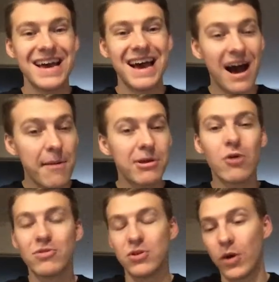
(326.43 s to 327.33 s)
I'm going to go
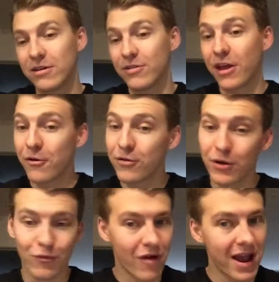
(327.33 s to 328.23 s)
with New England. They're
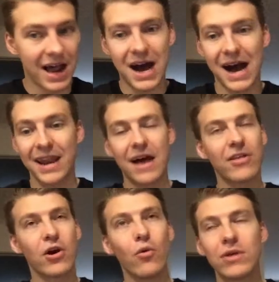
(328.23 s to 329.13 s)
red hot. Now,
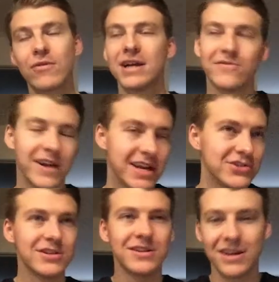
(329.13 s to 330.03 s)
the only
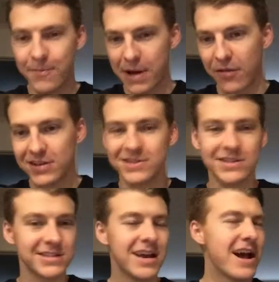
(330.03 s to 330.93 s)
reservation about this
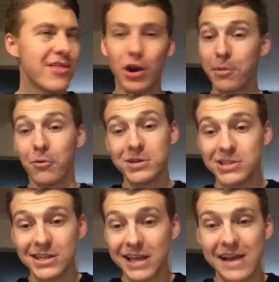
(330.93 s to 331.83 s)
is the number one
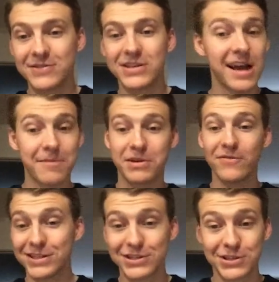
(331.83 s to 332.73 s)
seed in the AFC, I'm
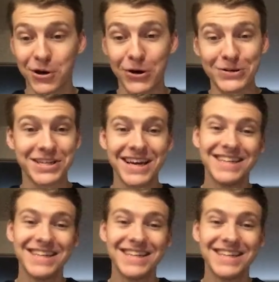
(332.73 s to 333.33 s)
convinced, is cursed.